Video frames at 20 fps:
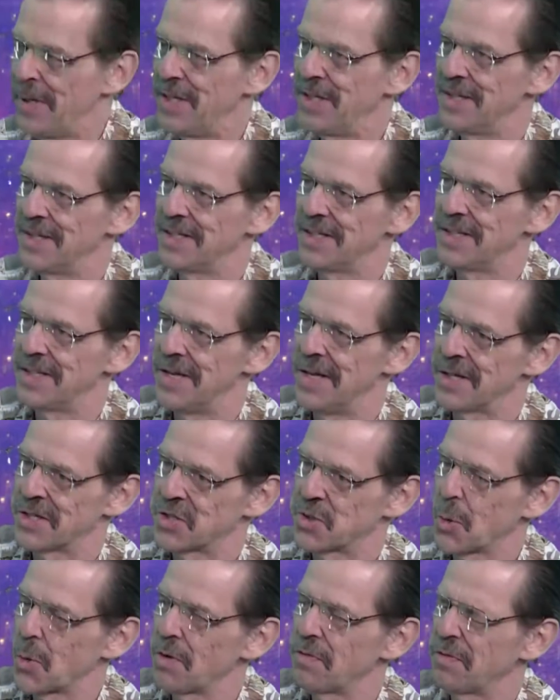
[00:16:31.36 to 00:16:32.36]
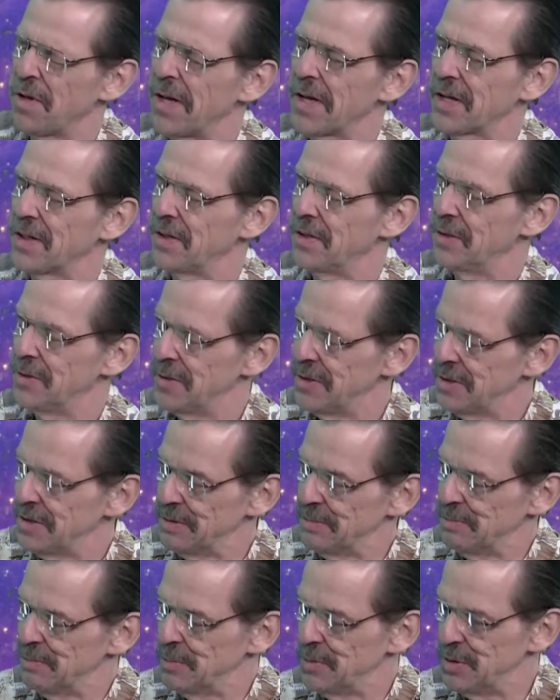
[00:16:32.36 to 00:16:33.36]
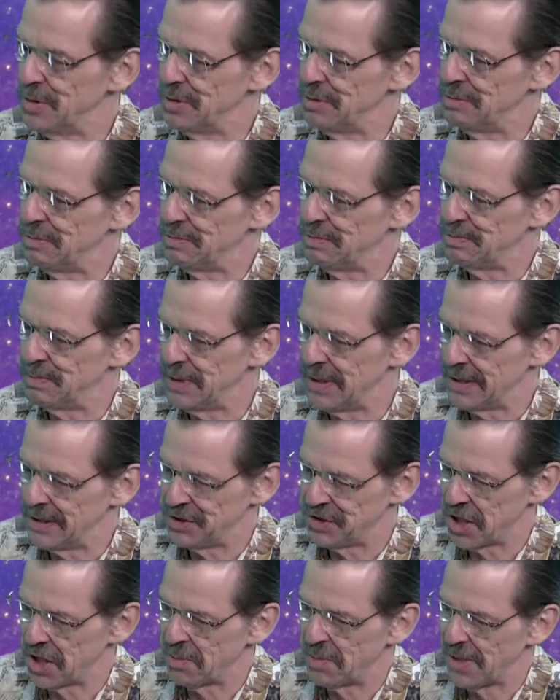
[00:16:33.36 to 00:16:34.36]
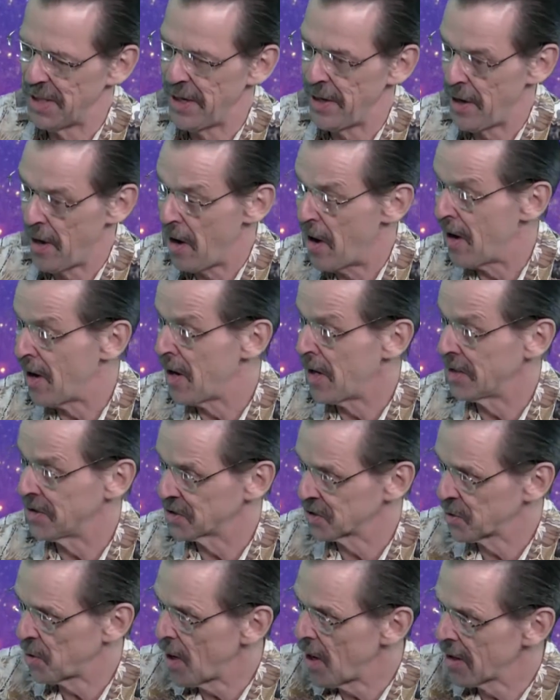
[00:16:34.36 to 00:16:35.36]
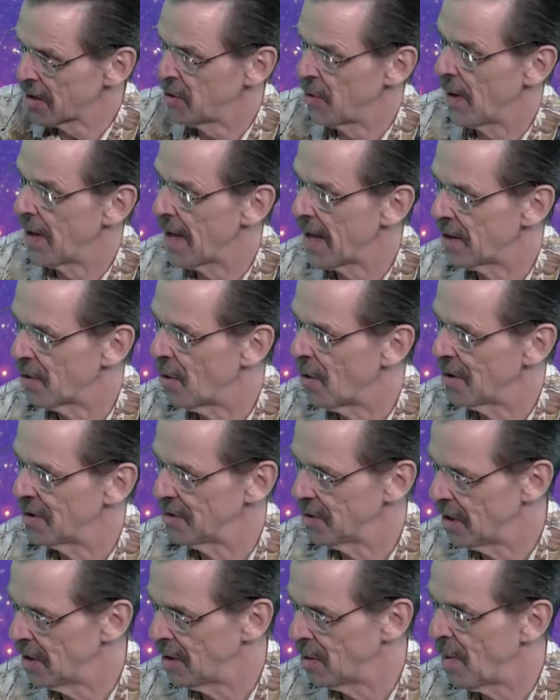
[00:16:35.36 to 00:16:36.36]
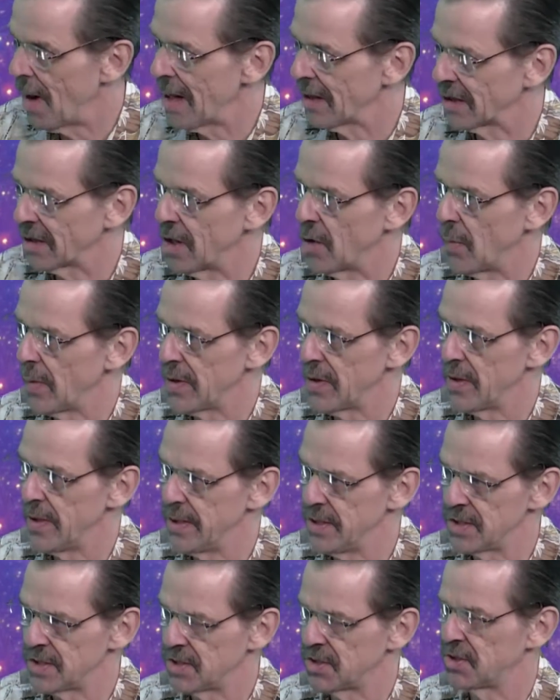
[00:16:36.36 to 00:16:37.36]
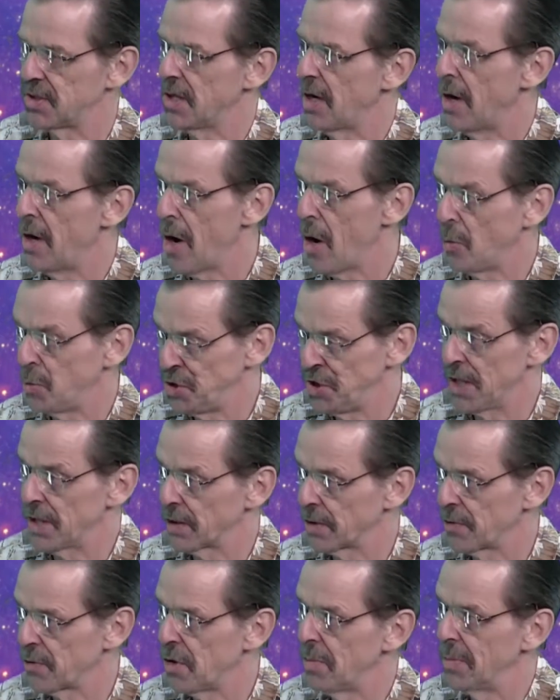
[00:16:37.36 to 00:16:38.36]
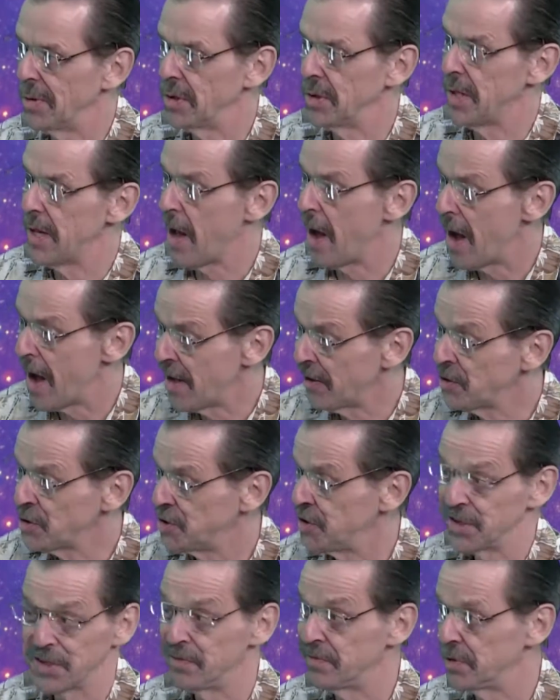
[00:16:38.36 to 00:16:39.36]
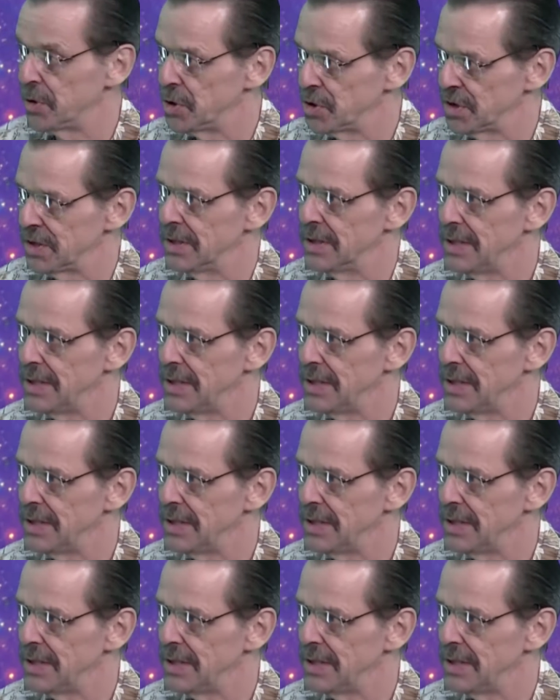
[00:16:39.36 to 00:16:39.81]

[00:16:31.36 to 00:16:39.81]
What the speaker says: it's sort of like the gentleman, Hans Krock, who I had on a while ago with his oceanic thermal energy conversion.